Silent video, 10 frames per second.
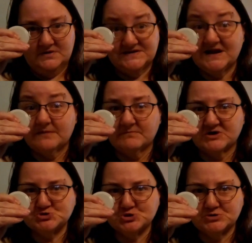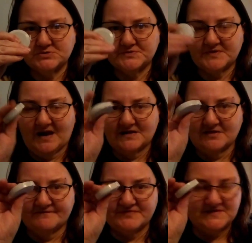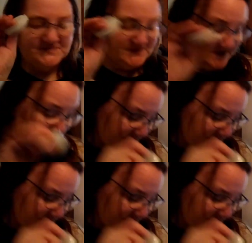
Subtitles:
tape measures. I love these little